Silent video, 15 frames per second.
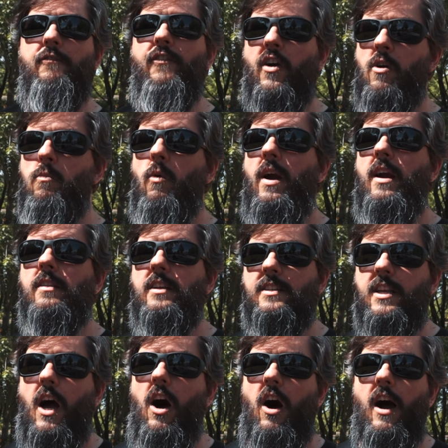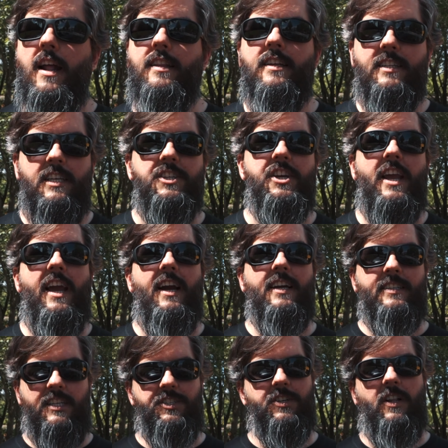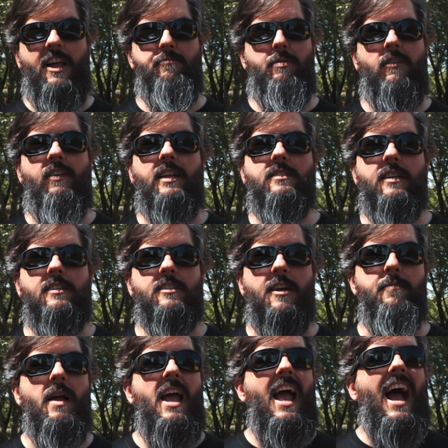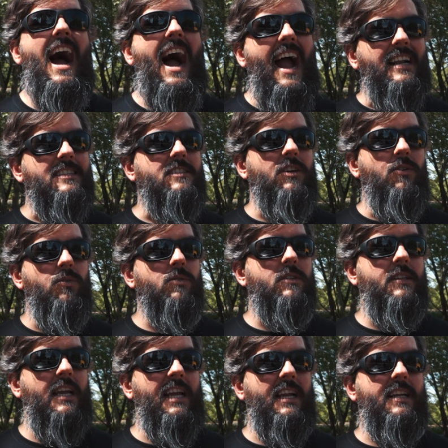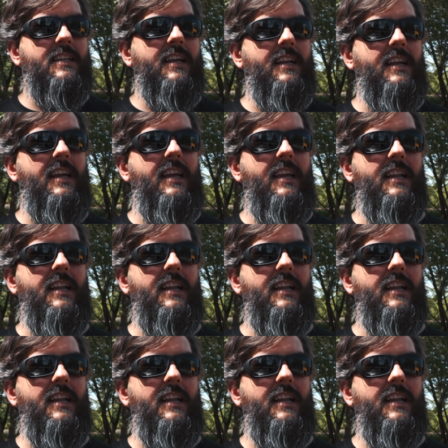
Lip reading: firmware that's on the DJI Digital FPV system, I don't think that